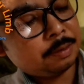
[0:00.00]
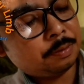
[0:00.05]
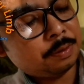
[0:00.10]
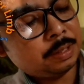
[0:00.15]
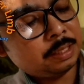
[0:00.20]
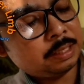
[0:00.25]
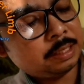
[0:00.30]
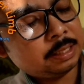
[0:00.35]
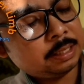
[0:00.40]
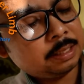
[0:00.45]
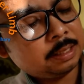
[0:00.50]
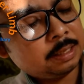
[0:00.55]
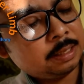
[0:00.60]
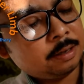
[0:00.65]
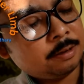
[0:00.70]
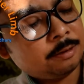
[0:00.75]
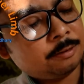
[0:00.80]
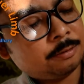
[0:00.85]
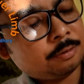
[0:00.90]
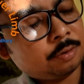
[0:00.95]
which
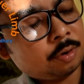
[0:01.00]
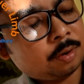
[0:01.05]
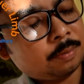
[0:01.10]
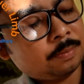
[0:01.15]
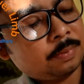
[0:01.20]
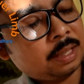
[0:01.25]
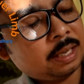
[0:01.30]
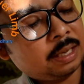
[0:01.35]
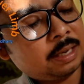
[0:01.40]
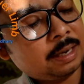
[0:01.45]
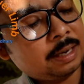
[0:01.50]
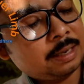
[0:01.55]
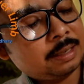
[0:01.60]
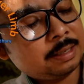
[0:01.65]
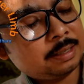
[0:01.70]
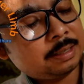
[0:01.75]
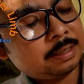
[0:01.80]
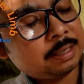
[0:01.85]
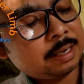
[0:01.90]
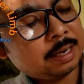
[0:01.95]
from the greater
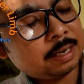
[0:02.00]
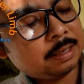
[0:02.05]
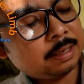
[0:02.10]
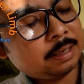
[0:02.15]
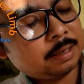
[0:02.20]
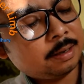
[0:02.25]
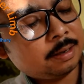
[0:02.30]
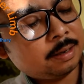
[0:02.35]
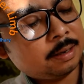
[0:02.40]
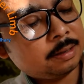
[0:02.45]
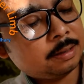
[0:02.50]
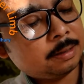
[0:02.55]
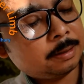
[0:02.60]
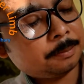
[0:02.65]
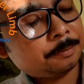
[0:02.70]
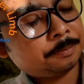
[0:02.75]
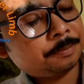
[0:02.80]
sciatic notch